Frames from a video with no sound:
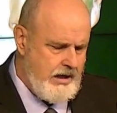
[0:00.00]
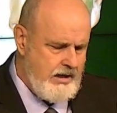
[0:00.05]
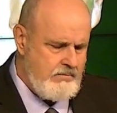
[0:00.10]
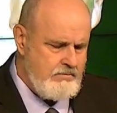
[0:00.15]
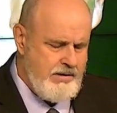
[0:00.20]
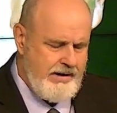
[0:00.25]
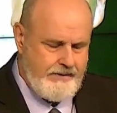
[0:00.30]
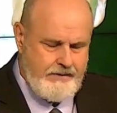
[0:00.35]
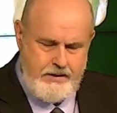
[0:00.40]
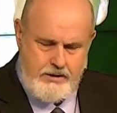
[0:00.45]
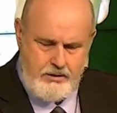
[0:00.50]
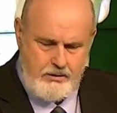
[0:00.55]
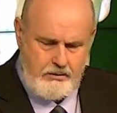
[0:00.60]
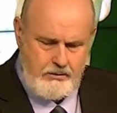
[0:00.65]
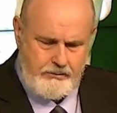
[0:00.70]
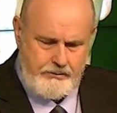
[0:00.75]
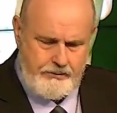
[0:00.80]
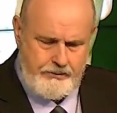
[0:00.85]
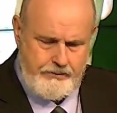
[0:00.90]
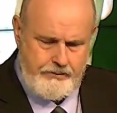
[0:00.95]
by the
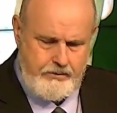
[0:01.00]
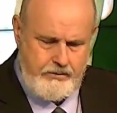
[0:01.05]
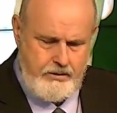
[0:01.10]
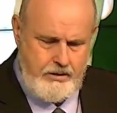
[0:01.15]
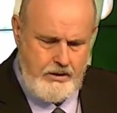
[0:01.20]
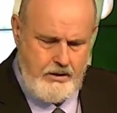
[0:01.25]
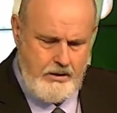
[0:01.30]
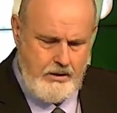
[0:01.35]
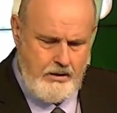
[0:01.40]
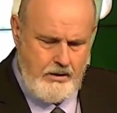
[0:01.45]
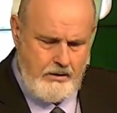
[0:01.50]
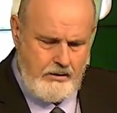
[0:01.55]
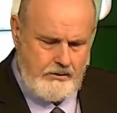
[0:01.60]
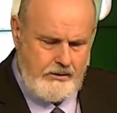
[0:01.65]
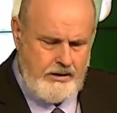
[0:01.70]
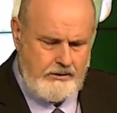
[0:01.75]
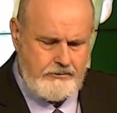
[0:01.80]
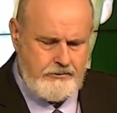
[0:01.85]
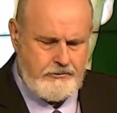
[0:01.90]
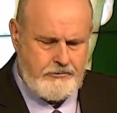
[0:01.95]
earth,
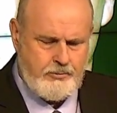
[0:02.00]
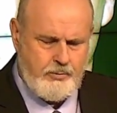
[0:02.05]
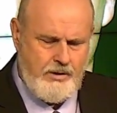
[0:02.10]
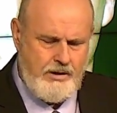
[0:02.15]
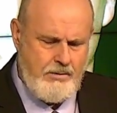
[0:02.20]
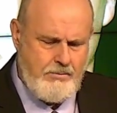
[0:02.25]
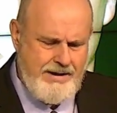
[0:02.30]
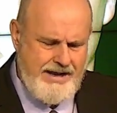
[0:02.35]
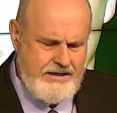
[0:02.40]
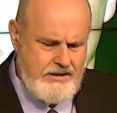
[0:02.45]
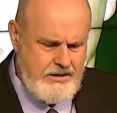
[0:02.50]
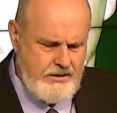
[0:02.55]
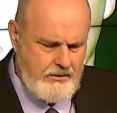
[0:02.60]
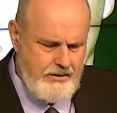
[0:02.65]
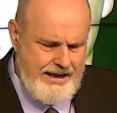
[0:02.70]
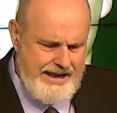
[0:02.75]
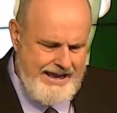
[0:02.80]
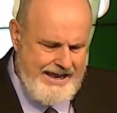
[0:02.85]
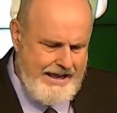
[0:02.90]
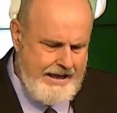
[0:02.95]
not to swear by your
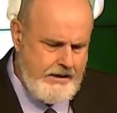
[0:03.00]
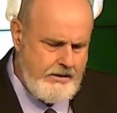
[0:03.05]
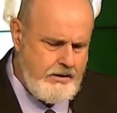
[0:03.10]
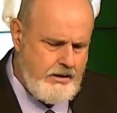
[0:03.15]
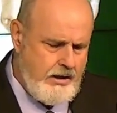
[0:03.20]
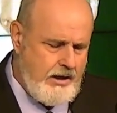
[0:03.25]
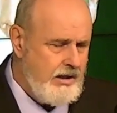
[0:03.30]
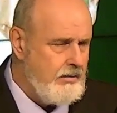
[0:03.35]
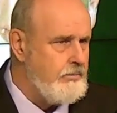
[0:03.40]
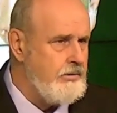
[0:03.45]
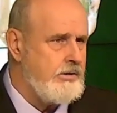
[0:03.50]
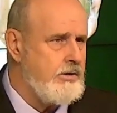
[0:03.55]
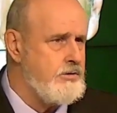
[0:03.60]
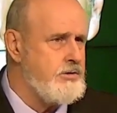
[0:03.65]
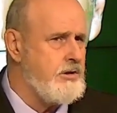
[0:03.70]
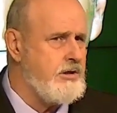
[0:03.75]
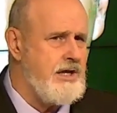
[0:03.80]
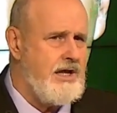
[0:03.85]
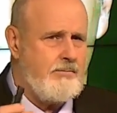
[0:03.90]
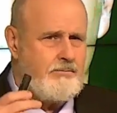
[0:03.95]
head, because you
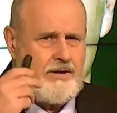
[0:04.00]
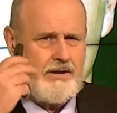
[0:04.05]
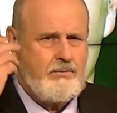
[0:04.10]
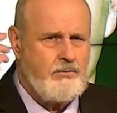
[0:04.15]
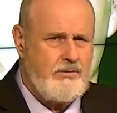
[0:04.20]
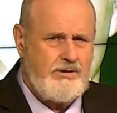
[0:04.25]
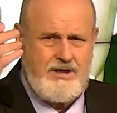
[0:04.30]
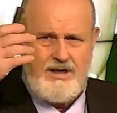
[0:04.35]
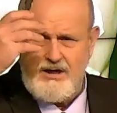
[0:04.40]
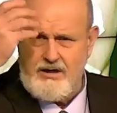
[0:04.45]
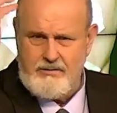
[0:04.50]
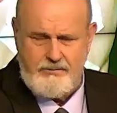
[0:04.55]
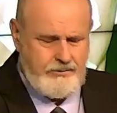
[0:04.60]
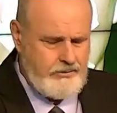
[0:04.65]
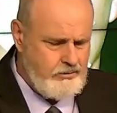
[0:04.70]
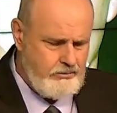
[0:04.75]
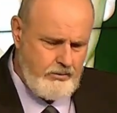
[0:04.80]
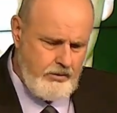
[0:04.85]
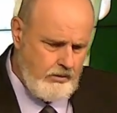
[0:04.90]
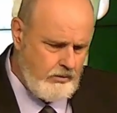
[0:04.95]
can't make one hair of it
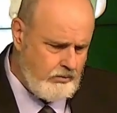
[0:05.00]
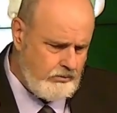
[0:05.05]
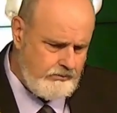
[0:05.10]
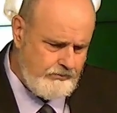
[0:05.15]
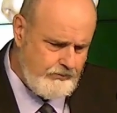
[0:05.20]
grow,